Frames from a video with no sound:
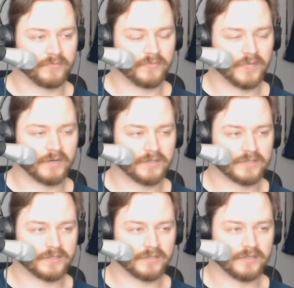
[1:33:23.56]

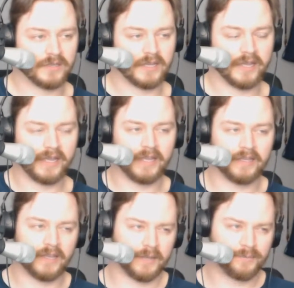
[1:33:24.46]
There's
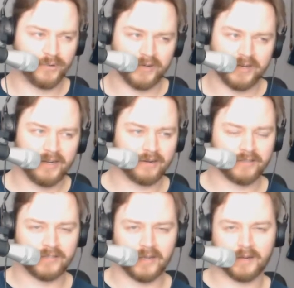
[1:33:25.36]
I put in here to
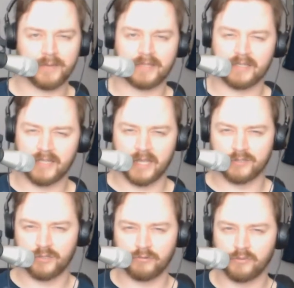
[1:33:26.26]
talk about the
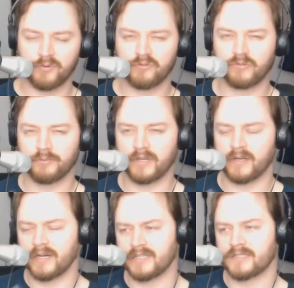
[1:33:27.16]
tattoo removal, but
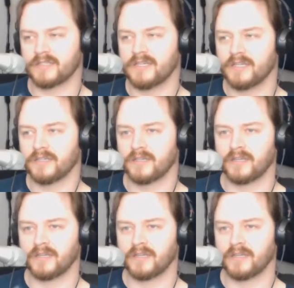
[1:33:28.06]
honestly,